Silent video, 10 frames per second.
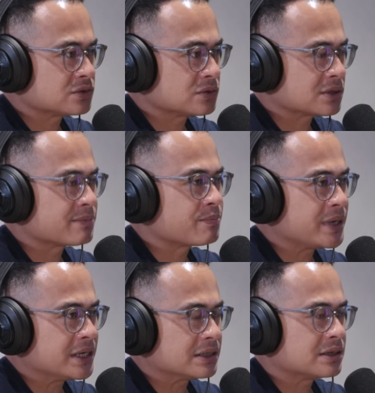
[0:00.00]
to
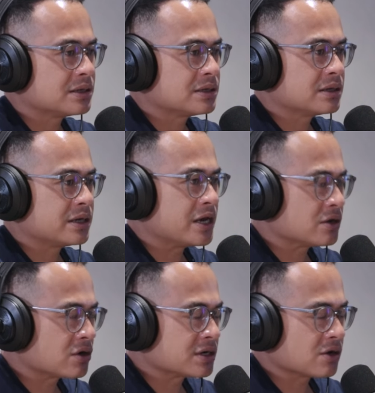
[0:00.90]
compete
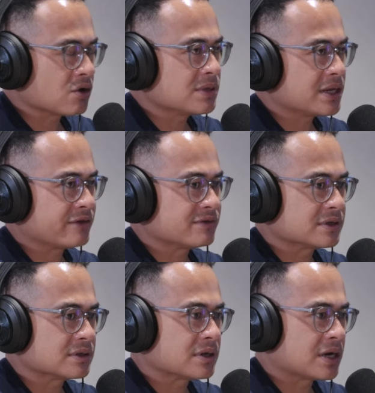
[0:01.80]
on a global
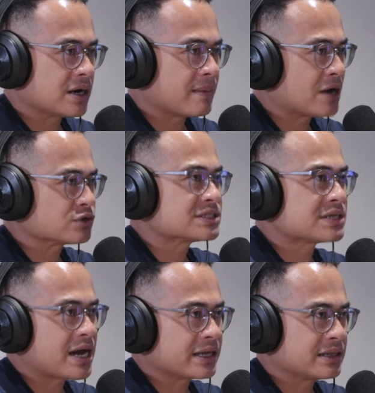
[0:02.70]
level
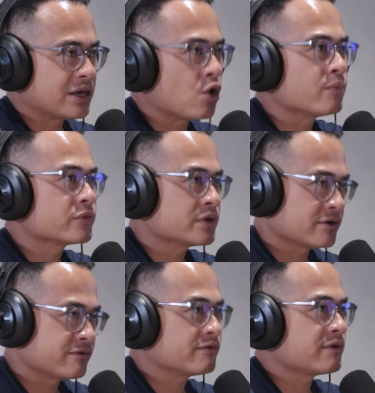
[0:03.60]
outside their home
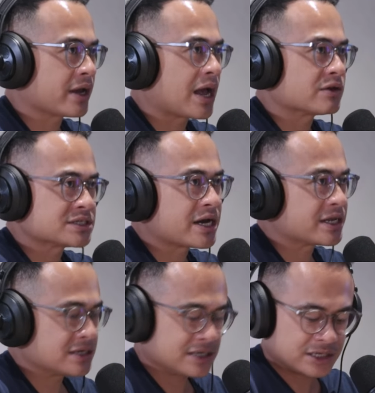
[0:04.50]
turf, like
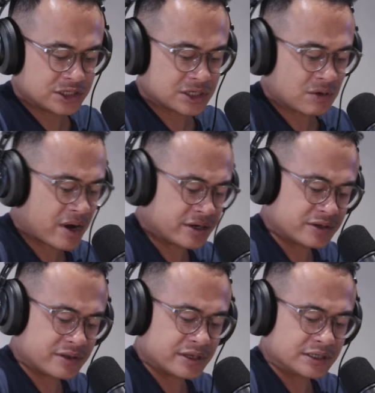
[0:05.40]
outside Indonesia. Why do
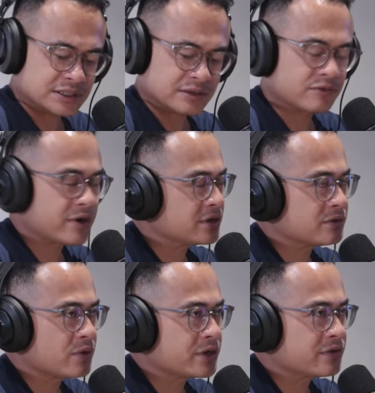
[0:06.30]
you think? Why
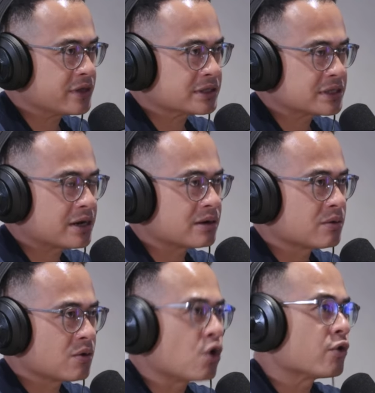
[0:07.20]
do you think that?
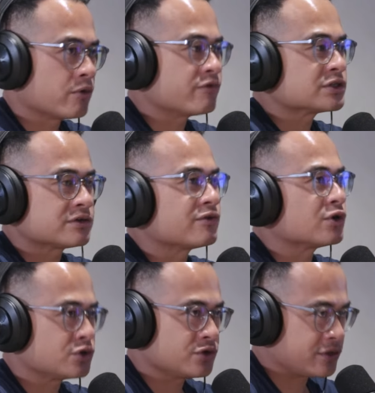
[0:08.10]
Well, first of
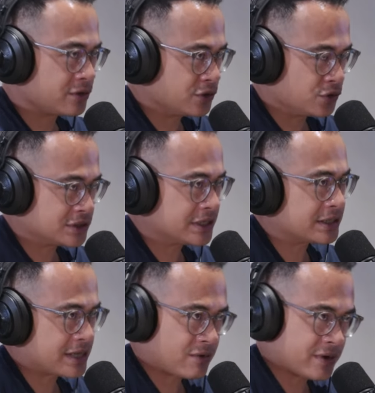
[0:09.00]
all, do you see
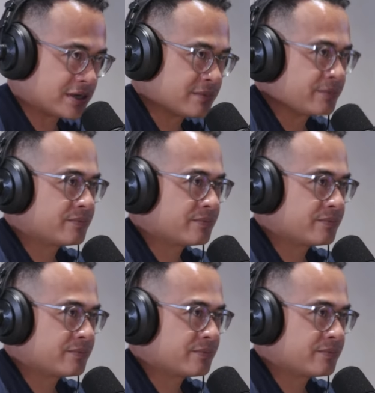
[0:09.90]
it that way?